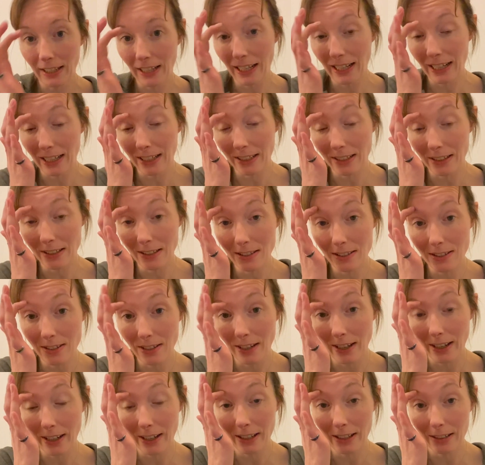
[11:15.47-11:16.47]

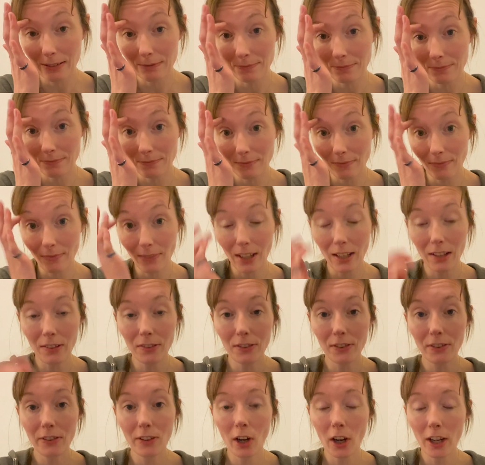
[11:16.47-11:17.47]
and
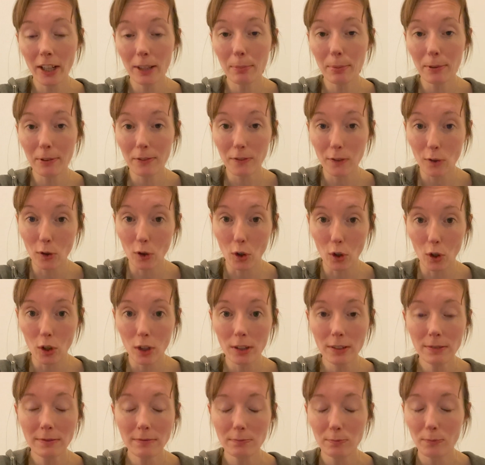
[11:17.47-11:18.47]
night before